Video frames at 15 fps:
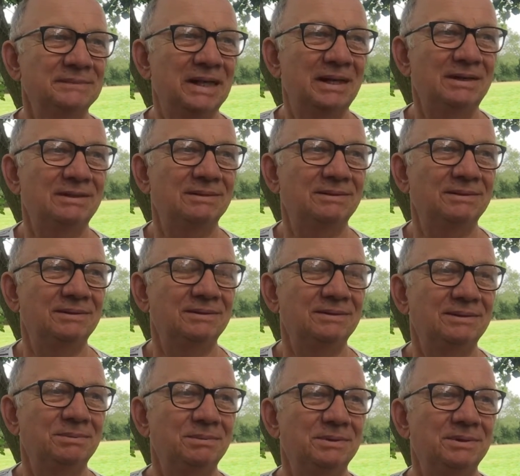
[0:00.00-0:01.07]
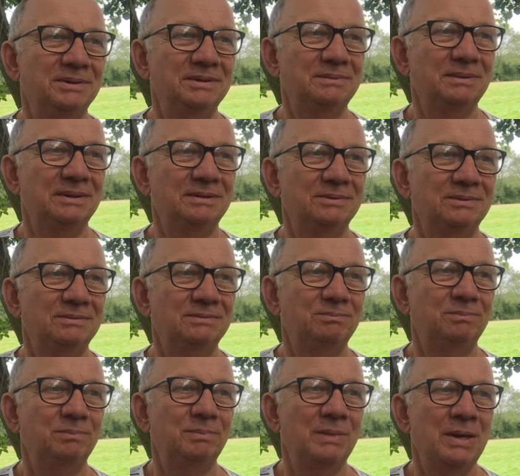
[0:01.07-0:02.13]
I don't know, to be honest, but
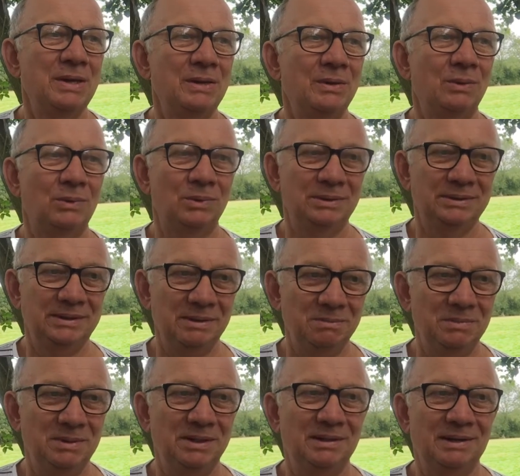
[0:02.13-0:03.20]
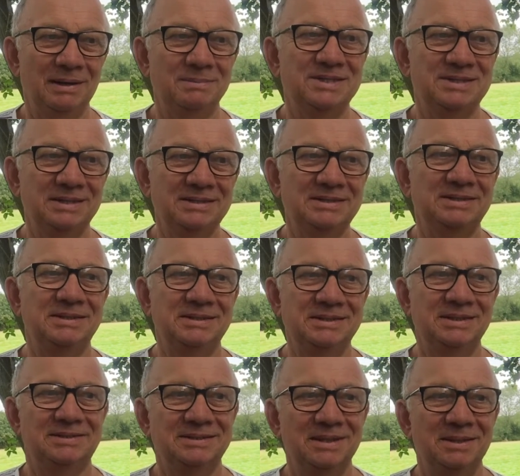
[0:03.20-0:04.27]
older than me, and I'm
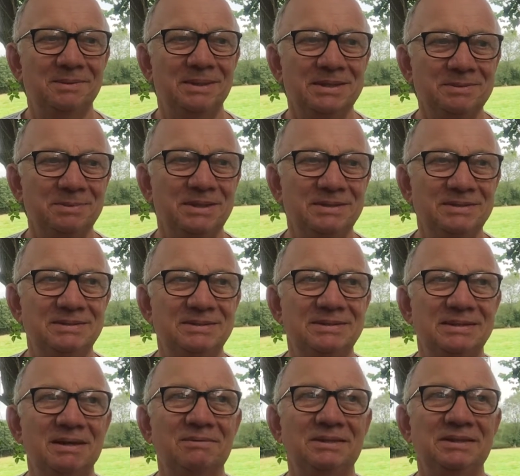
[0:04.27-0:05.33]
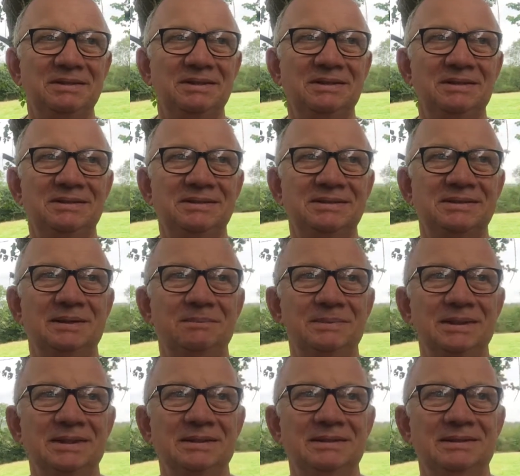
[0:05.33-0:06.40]
66. He must be 70
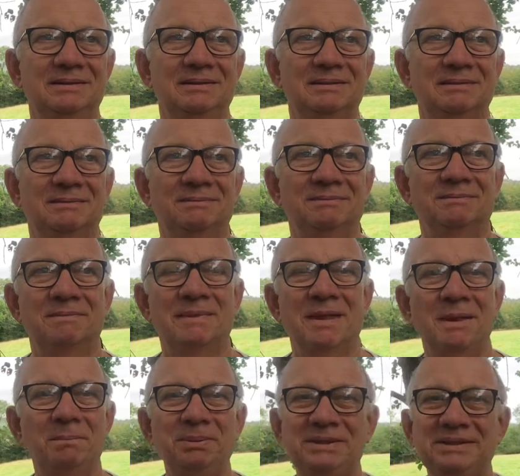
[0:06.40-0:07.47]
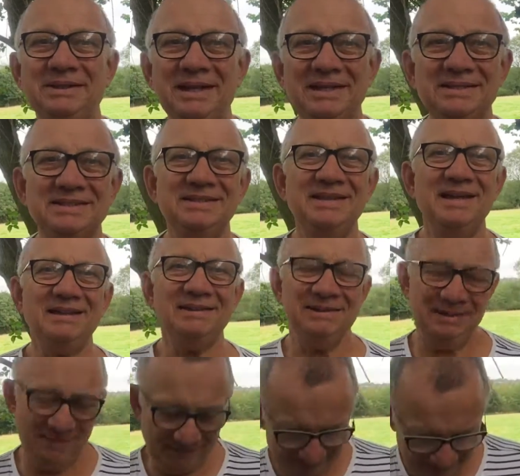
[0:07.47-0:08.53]
something. But that's
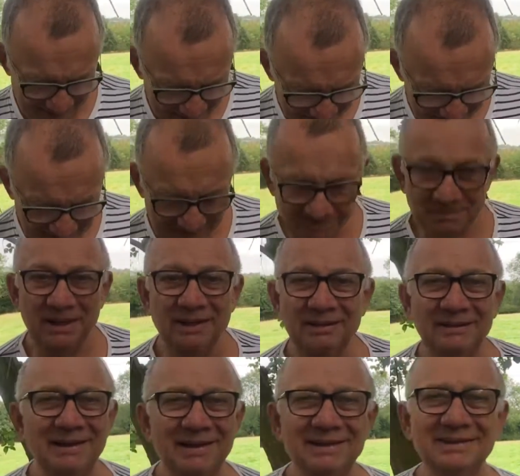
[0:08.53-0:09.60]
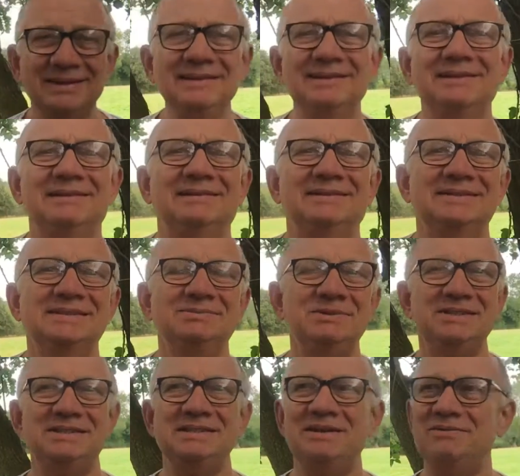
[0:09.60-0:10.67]
nothing, mate, nothing.
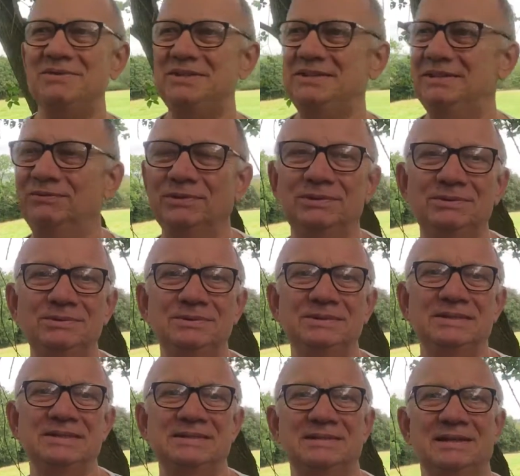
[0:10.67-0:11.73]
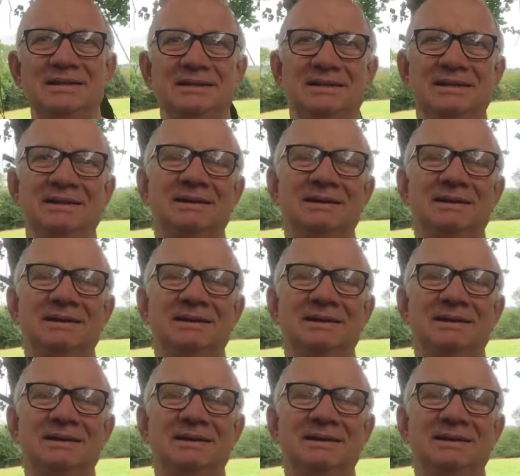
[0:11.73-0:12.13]
What's 70, for goodness sake?